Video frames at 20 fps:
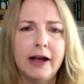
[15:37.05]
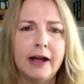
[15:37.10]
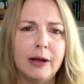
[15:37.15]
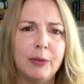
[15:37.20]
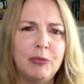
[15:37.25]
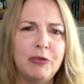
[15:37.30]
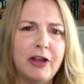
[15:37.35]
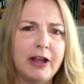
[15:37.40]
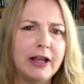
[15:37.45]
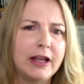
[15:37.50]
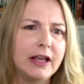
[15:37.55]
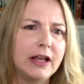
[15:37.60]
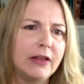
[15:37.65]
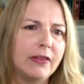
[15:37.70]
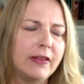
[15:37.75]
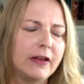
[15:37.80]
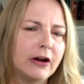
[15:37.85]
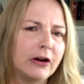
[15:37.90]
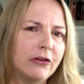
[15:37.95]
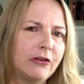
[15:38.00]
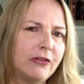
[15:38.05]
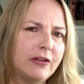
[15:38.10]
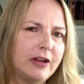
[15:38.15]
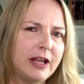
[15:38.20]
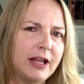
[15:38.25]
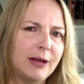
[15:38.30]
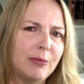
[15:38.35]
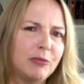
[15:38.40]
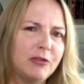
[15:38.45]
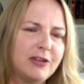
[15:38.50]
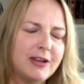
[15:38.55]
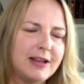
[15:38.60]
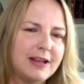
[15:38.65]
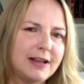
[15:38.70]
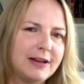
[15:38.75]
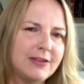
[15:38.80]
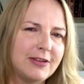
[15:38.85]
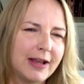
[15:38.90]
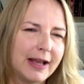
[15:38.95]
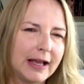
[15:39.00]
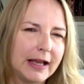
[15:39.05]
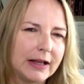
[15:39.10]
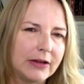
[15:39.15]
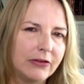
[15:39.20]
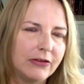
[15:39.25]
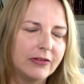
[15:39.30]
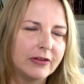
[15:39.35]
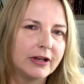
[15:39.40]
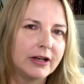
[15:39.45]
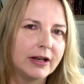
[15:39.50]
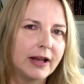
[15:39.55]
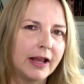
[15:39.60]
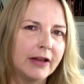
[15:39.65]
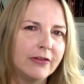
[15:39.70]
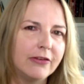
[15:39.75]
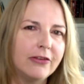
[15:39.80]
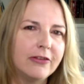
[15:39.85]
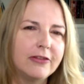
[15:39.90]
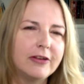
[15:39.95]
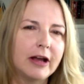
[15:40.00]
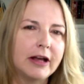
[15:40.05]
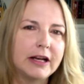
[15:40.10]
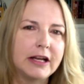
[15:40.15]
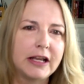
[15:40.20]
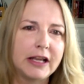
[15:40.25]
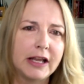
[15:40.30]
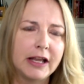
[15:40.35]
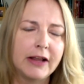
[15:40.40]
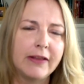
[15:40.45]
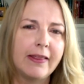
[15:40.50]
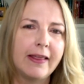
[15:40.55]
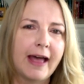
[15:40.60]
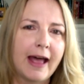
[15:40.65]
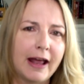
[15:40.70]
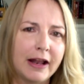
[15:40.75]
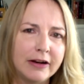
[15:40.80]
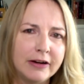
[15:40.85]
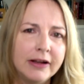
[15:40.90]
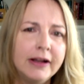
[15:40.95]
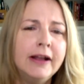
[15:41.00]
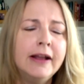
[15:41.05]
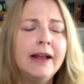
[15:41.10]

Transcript: um, taking their CMT tests and, and, studying that.